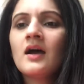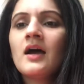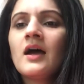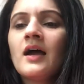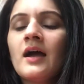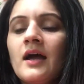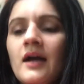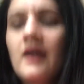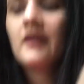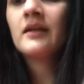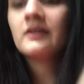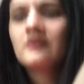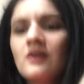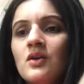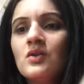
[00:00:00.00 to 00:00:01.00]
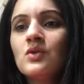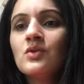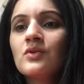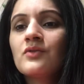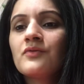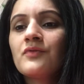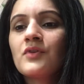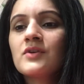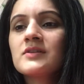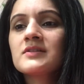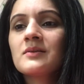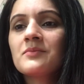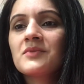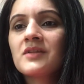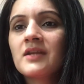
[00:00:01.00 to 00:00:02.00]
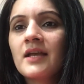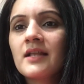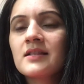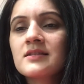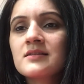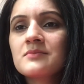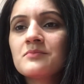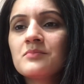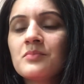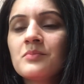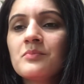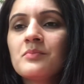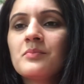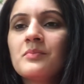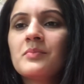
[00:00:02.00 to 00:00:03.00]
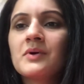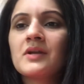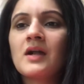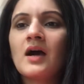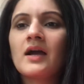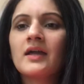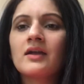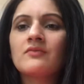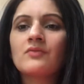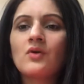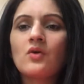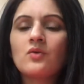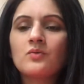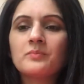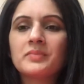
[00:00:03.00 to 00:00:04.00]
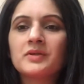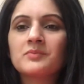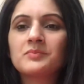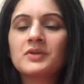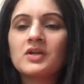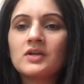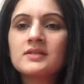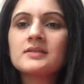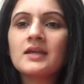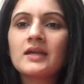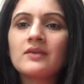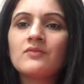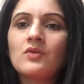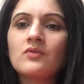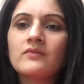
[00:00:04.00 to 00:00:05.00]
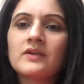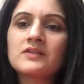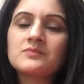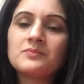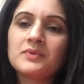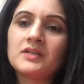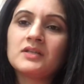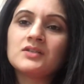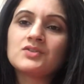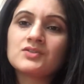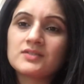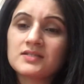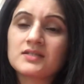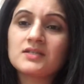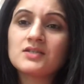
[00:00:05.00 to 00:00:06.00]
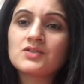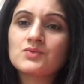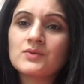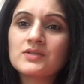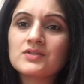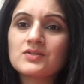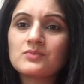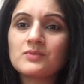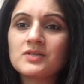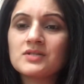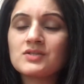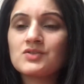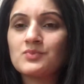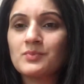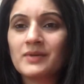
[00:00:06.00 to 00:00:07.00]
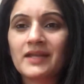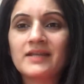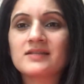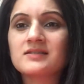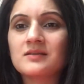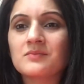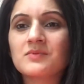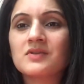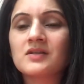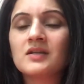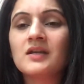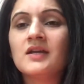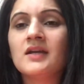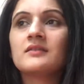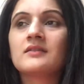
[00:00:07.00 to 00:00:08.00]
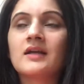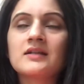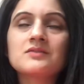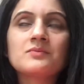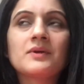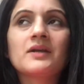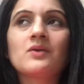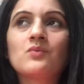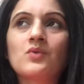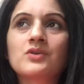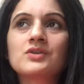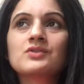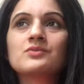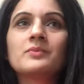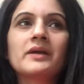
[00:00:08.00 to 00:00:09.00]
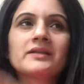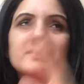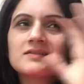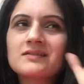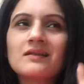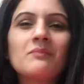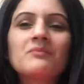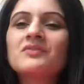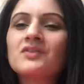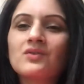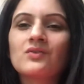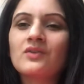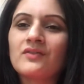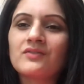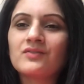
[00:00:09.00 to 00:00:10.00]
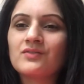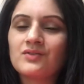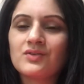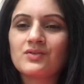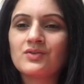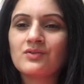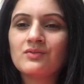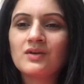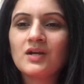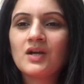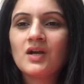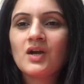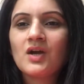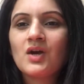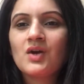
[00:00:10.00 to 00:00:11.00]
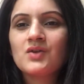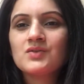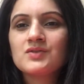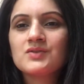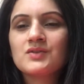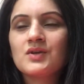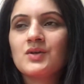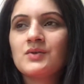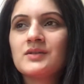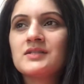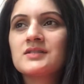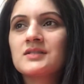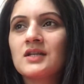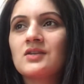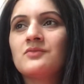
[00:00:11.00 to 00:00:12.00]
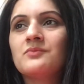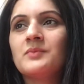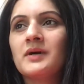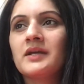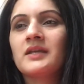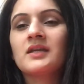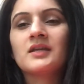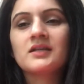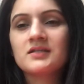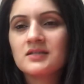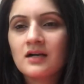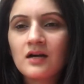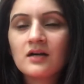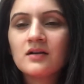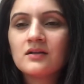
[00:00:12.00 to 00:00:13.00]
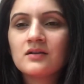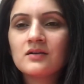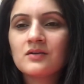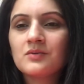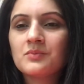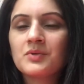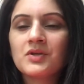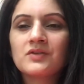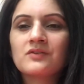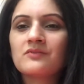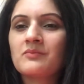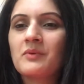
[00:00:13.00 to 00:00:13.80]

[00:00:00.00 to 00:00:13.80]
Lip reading: and look for something else. But because I have always been interested into instruments, into playing something. That's why I wanted to buy something or other. So instead of buying a guitar, because of my